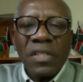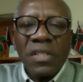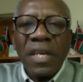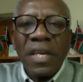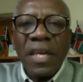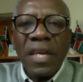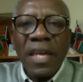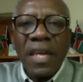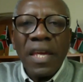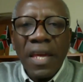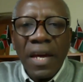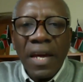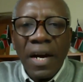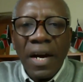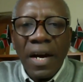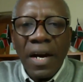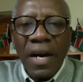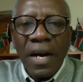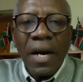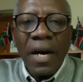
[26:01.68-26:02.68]
they
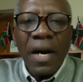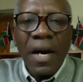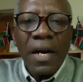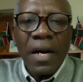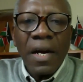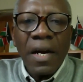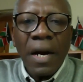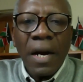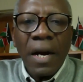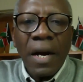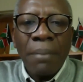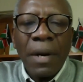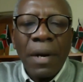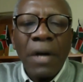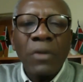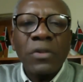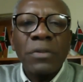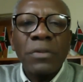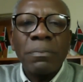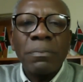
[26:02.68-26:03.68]
hear
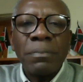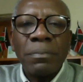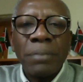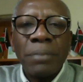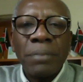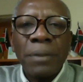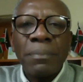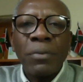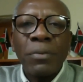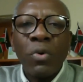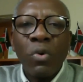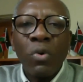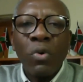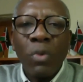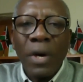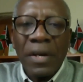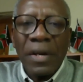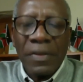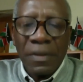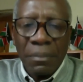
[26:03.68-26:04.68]
about people
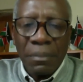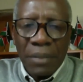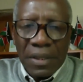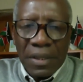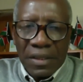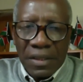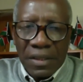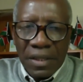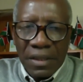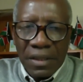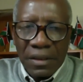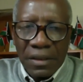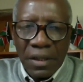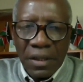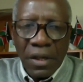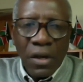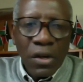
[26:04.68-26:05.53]
who are in the business.